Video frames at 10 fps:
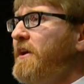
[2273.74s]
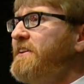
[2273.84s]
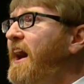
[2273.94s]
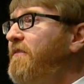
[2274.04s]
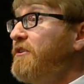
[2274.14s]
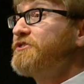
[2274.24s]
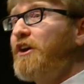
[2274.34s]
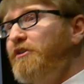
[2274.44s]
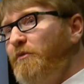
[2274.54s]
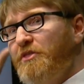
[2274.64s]
a novel,
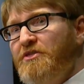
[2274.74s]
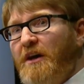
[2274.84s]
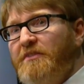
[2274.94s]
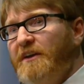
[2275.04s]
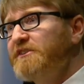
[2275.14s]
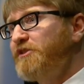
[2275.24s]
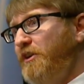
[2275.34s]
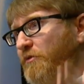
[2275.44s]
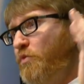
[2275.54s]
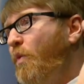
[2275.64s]
starting with nothing,
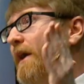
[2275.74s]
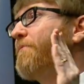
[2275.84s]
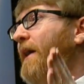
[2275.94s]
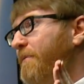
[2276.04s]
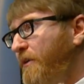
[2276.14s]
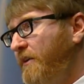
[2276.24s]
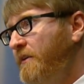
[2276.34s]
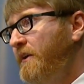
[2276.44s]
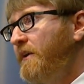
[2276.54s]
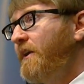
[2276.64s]
starting with white paper,
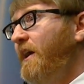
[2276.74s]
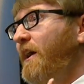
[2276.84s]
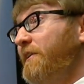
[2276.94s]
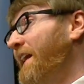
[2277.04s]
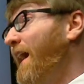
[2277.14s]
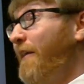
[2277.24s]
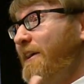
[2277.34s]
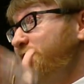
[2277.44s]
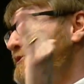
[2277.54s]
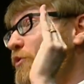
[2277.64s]
uh, now I
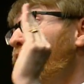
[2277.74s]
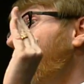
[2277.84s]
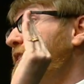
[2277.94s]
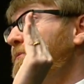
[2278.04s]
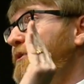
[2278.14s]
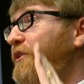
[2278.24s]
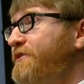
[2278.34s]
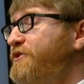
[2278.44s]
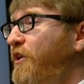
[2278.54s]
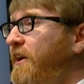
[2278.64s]
guess just a white computer
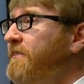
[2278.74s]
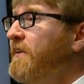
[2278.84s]
screen,